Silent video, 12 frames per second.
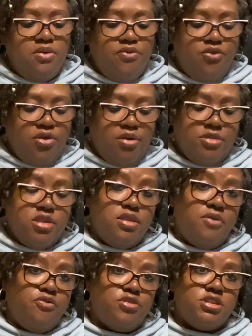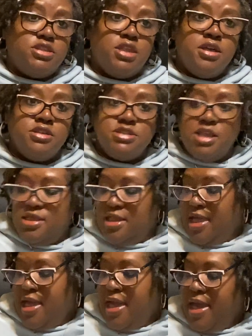from the different sales that
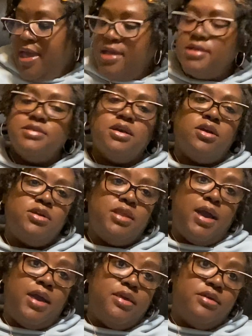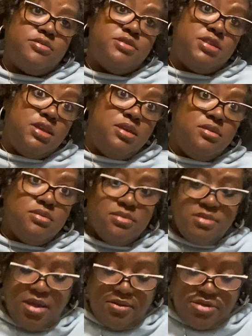they had on ILD.
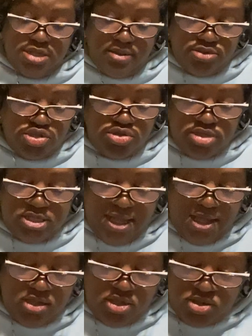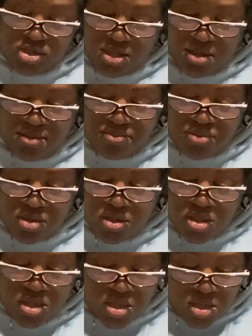I was able to snag those up.
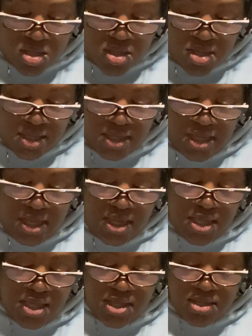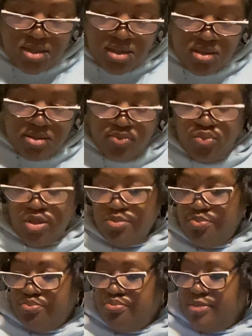Again, with
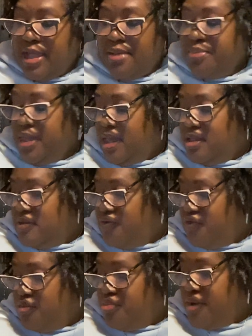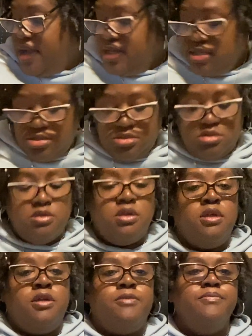not paying the full price
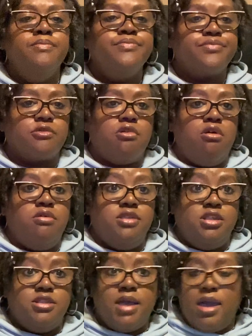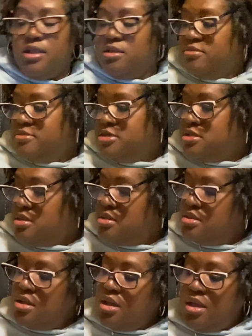on these items
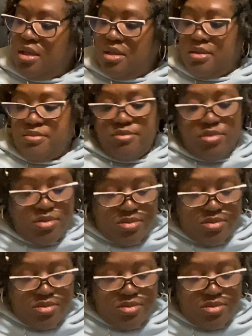um,